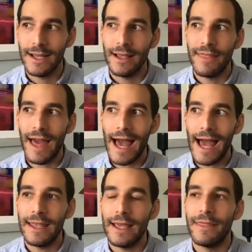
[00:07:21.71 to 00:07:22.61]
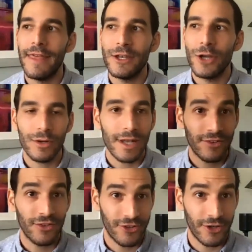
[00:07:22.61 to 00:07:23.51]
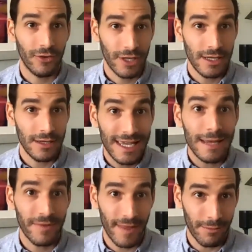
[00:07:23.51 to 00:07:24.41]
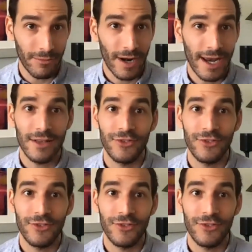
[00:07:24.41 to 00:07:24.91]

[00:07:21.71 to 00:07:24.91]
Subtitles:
that they don't necessarily keep them, right?